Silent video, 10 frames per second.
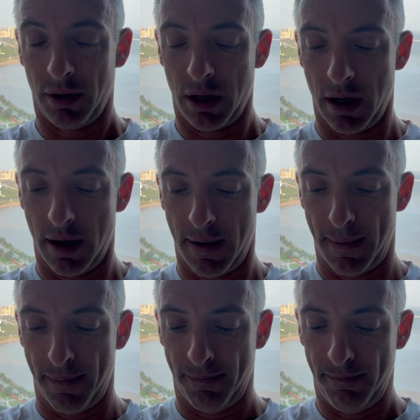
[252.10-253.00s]

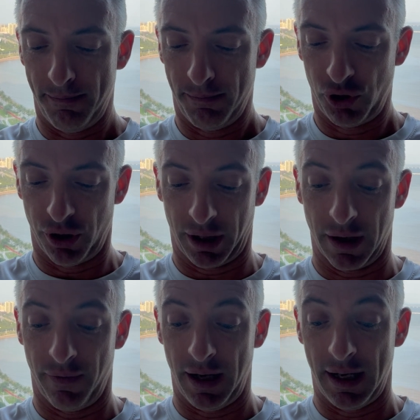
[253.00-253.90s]
So the
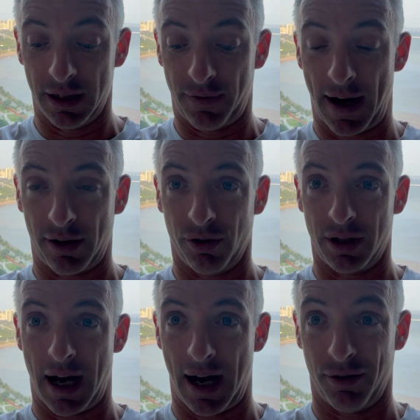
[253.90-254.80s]
convenience factor is
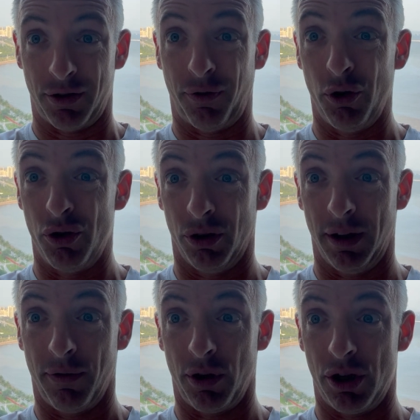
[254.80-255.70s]
high. There's food
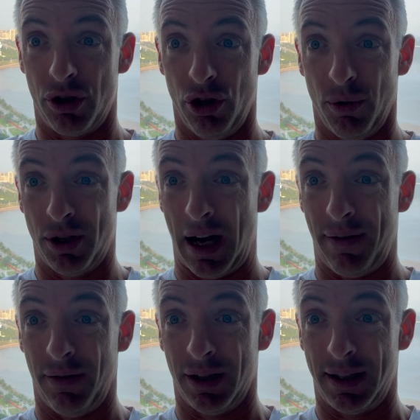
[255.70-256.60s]
delivery too, which I haven't
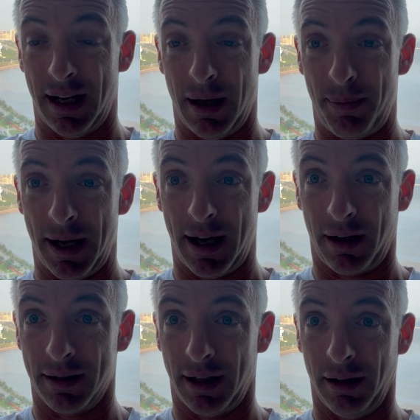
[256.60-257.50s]
even set up yet
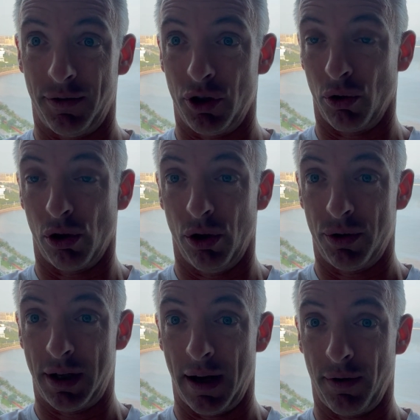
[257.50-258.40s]
because I live so close
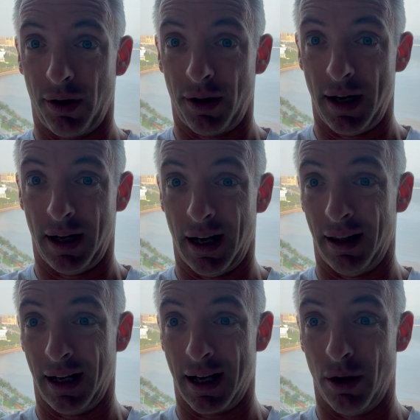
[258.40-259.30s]
to everything and I
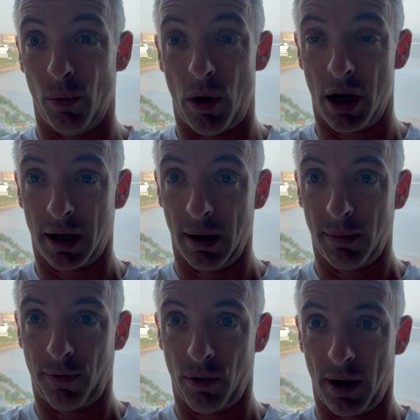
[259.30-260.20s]
like kind of walking
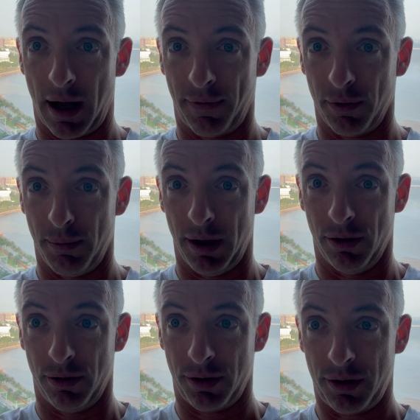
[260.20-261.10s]
before and after
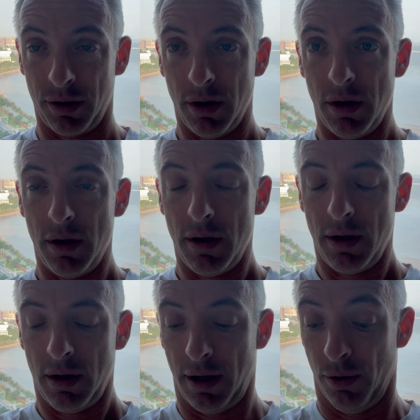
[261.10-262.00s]
meals.
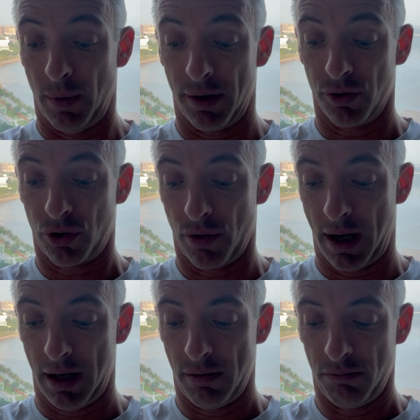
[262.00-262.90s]
And the weather's
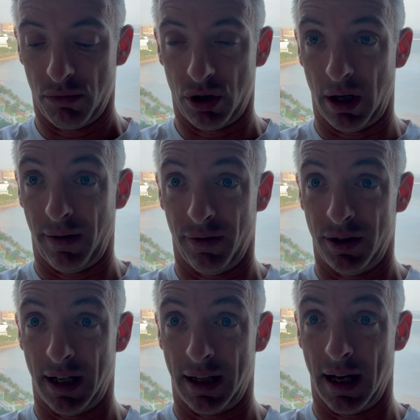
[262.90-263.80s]
great, so I haven't even
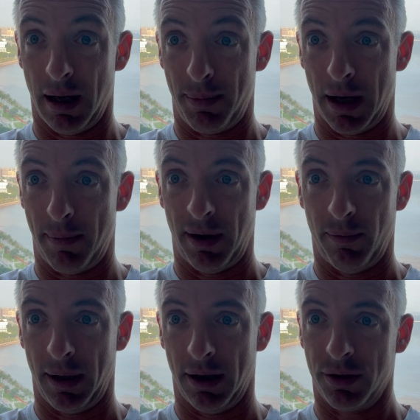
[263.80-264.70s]
set that up yet, but
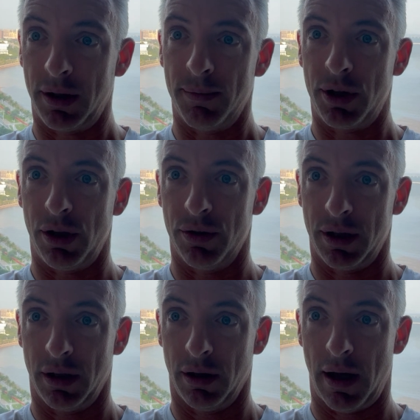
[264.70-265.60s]
everybody else seems to use
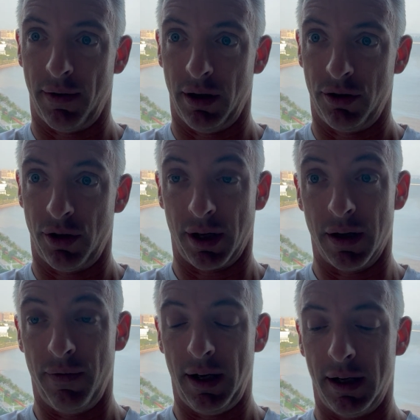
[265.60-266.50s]
it and love it. So the
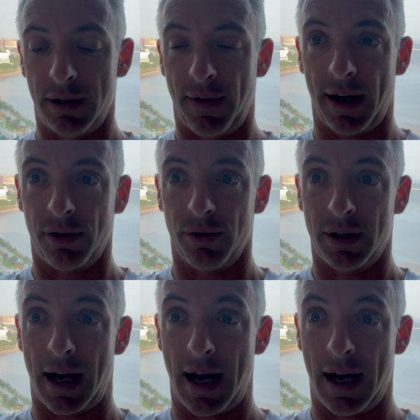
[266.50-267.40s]
convenience factor is
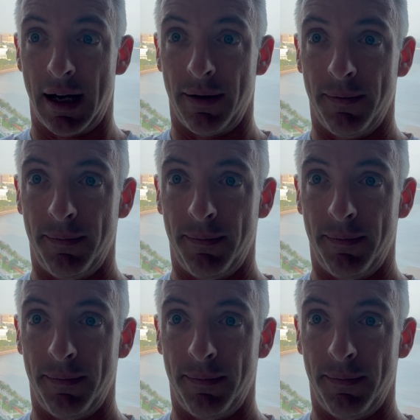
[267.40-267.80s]
high.